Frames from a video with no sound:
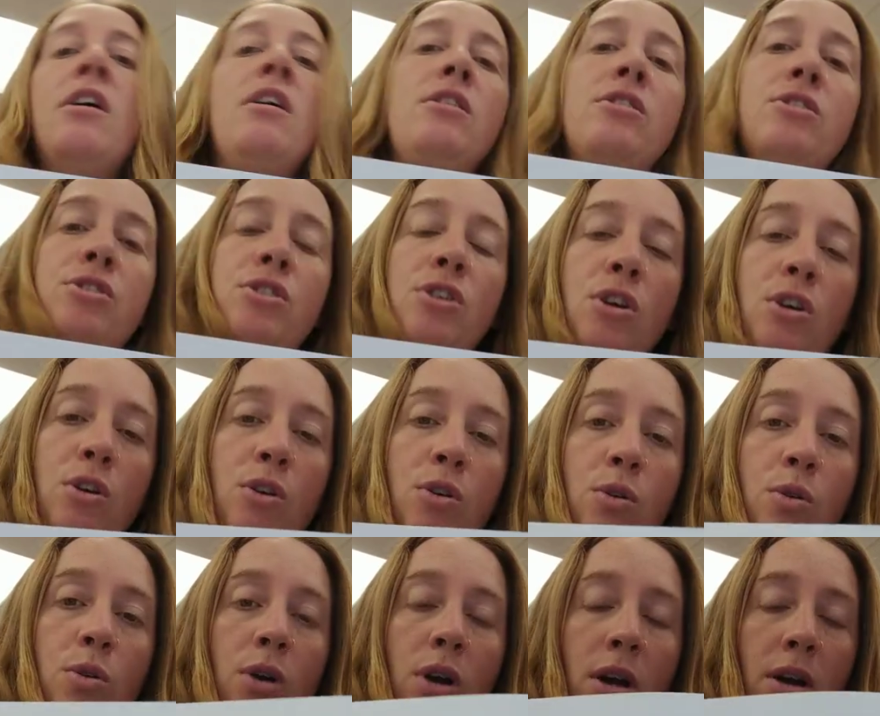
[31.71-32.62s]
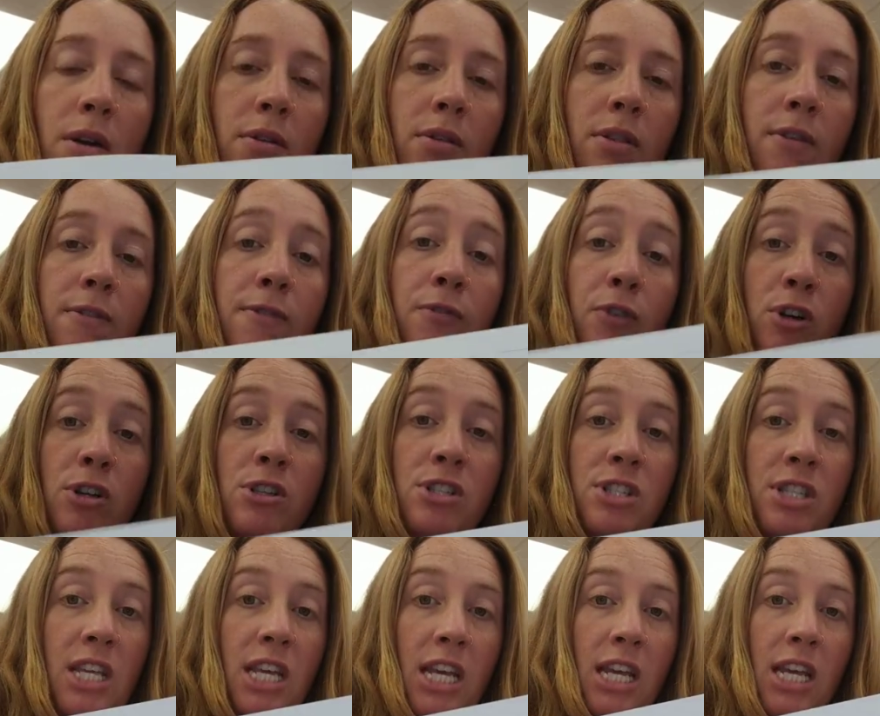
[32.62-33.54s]
So the
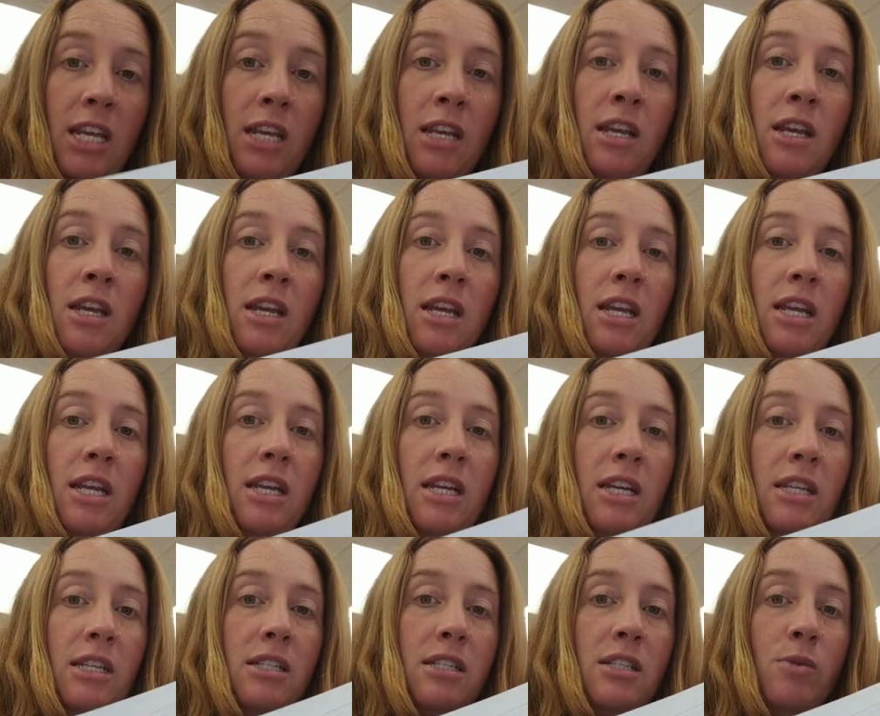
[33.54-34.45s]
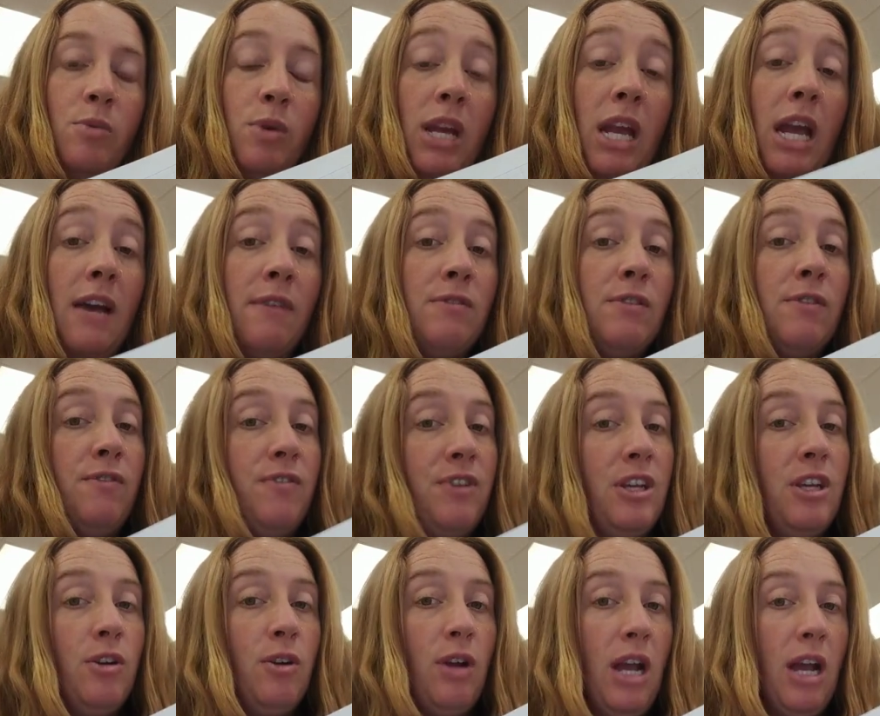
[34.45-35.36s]
first thing is that we have to
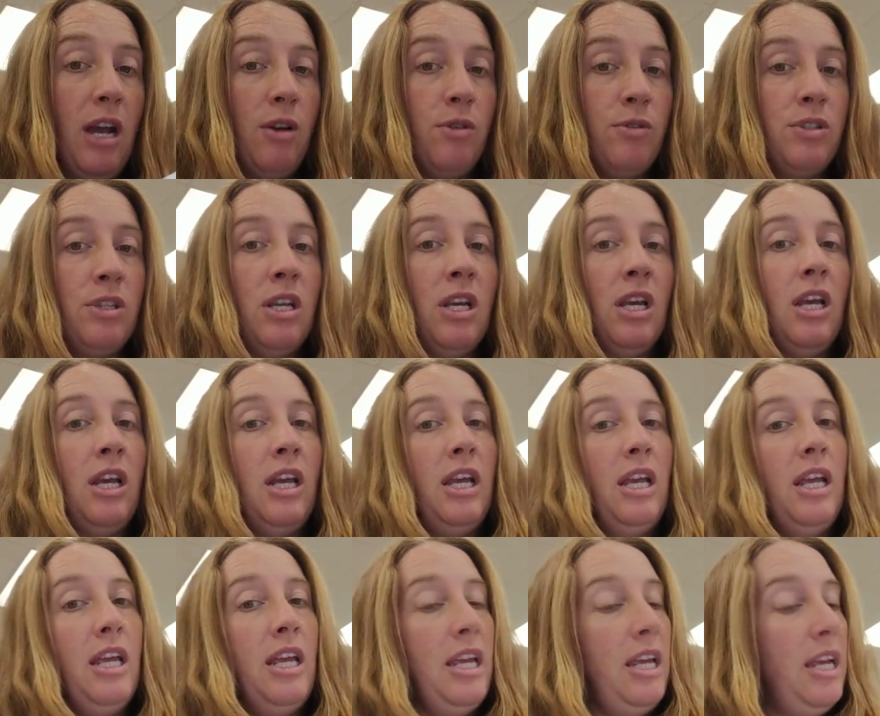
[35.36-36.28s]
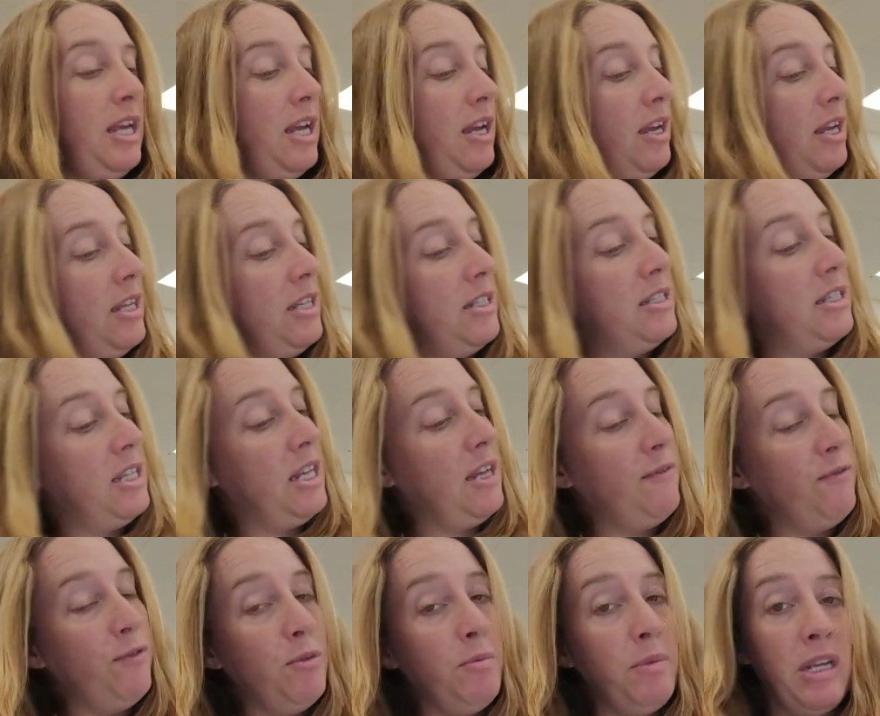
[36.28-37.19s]
figure out, is the
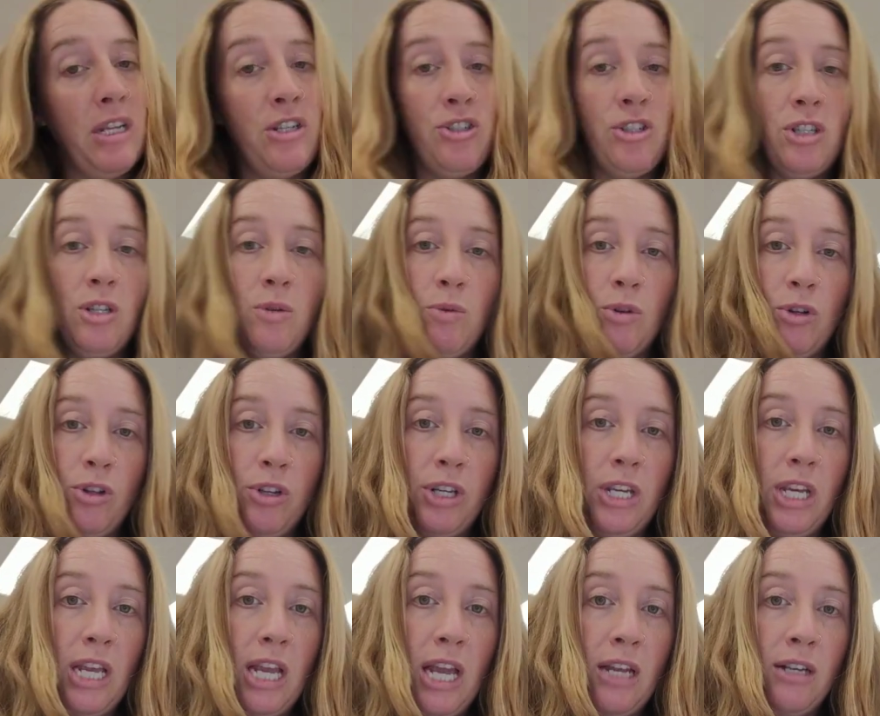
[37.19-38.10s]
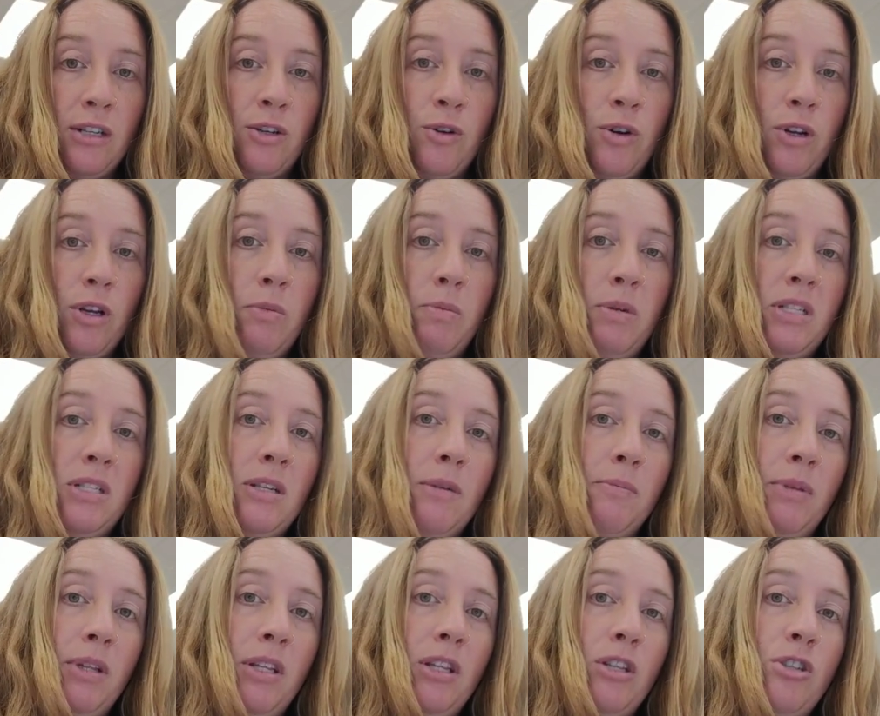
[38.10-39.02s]
information that we're looking at going to be
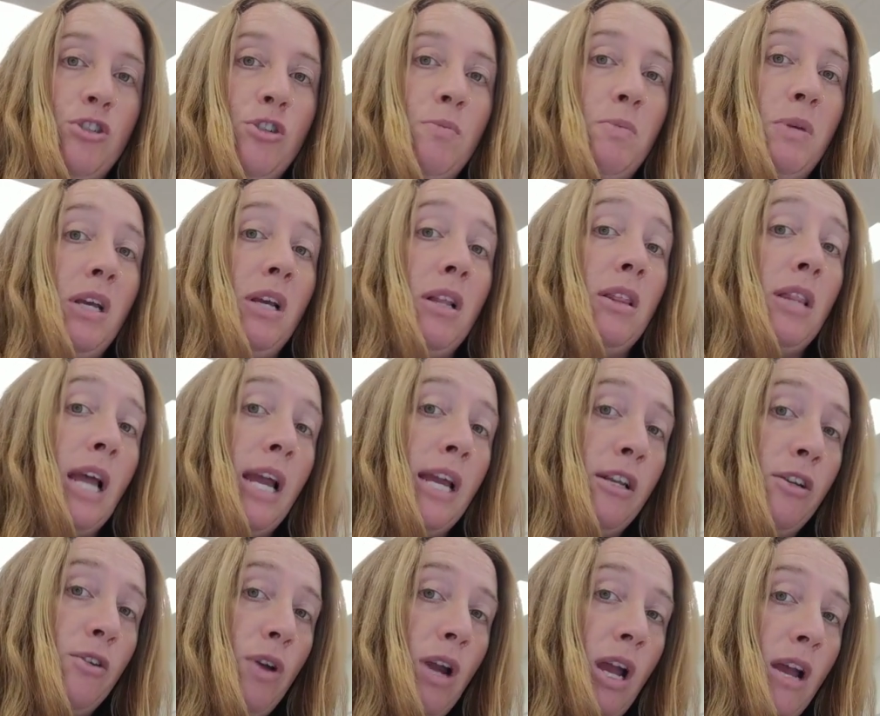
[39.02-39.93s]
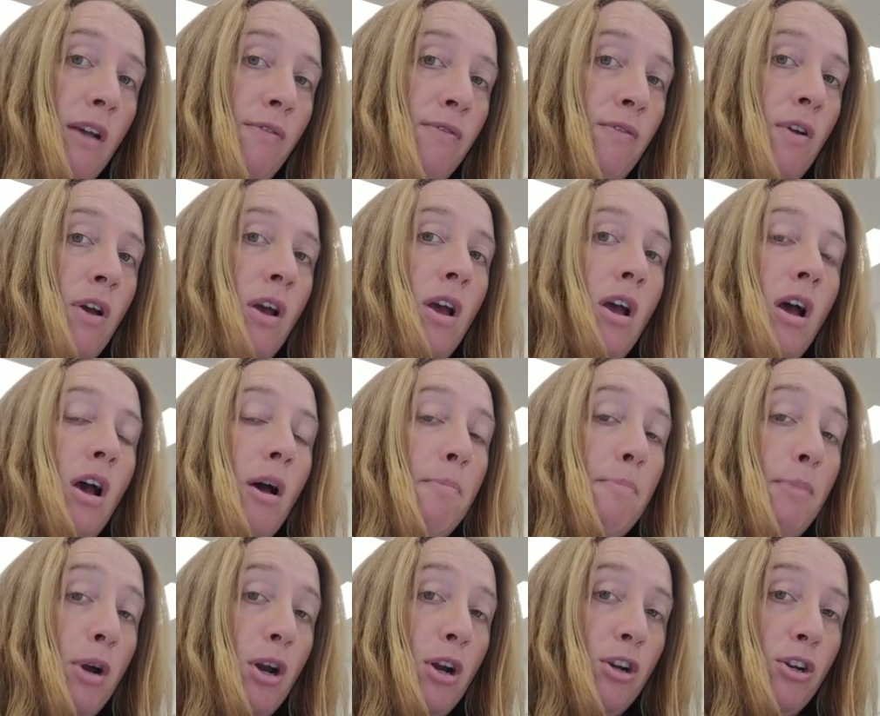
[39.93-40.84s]
something that should be a line graph, a
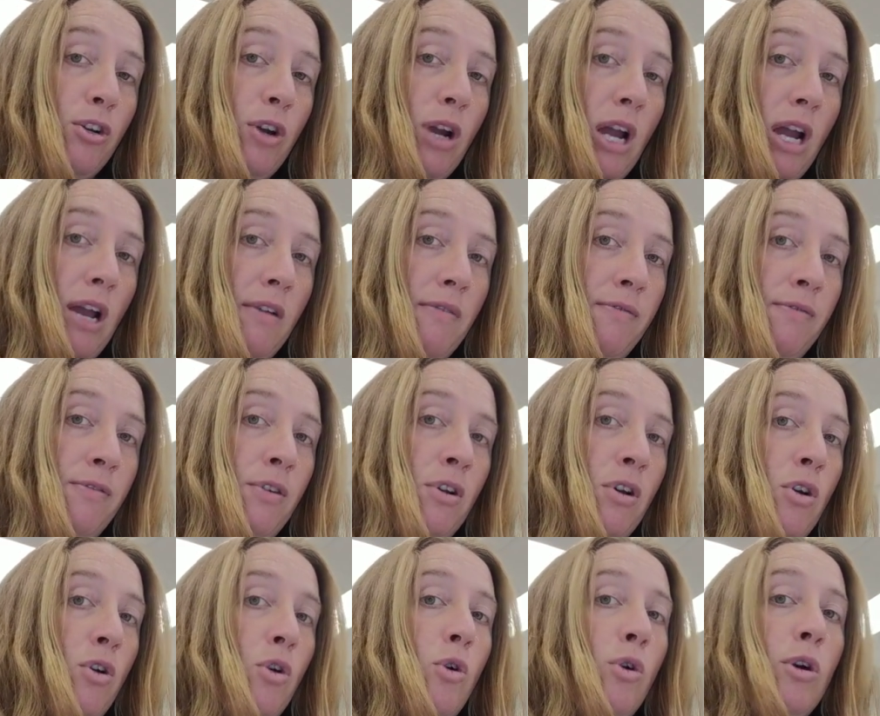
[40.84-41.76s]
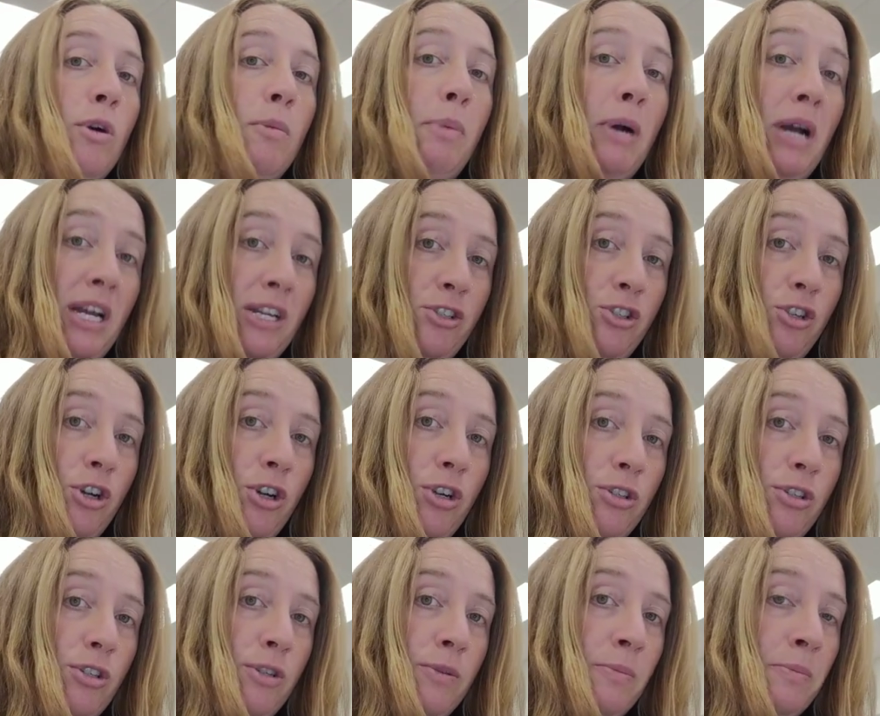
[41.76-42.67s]
bar graph, or a pie
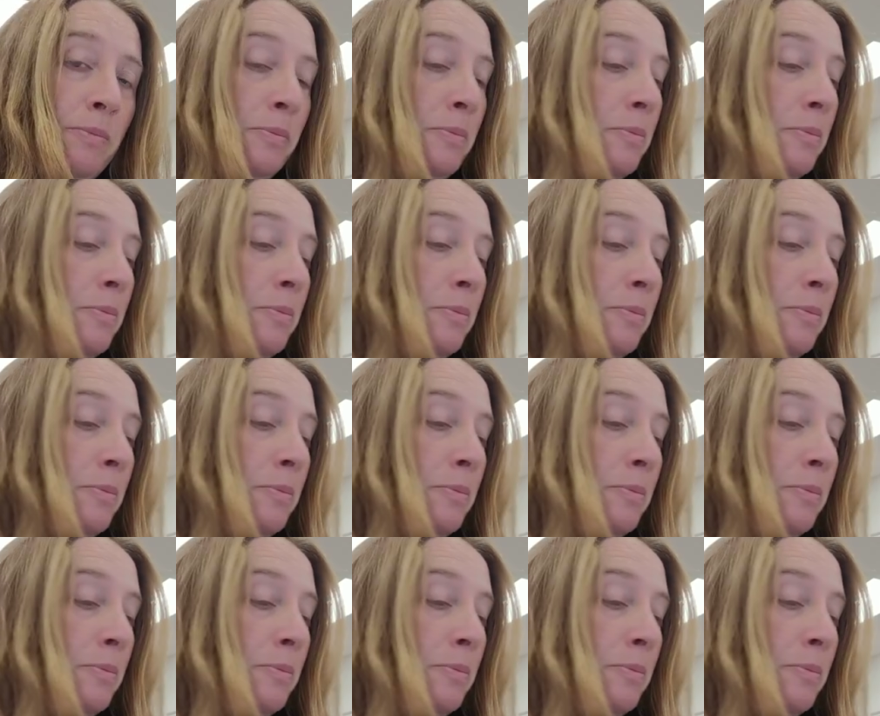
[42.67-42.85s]
chart?